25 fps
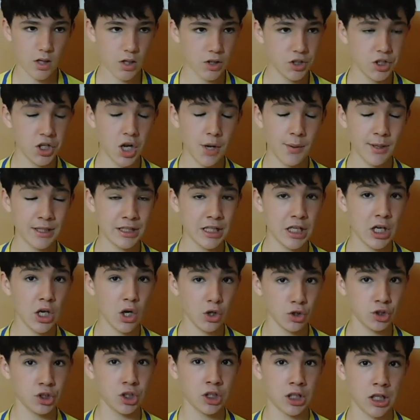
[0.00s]
it's a
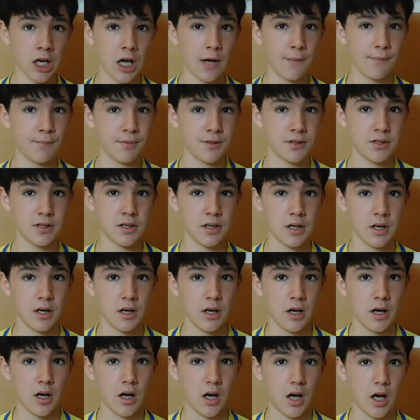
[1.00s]
lot of clubs,
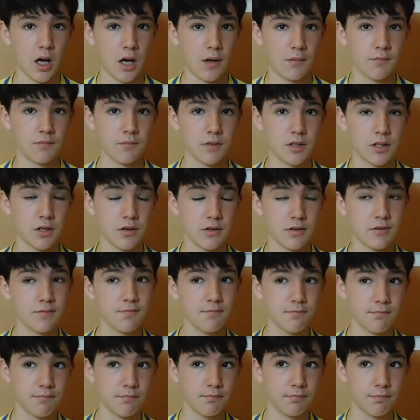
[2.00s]
so it's
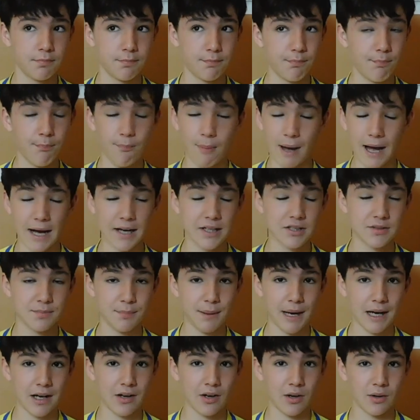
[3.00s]

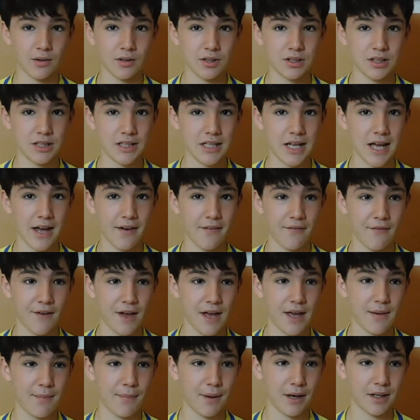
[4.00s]
back onto the
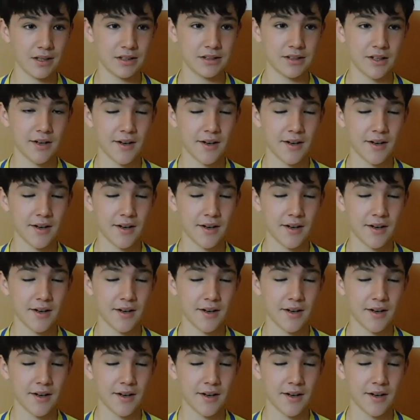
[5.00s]
FA, but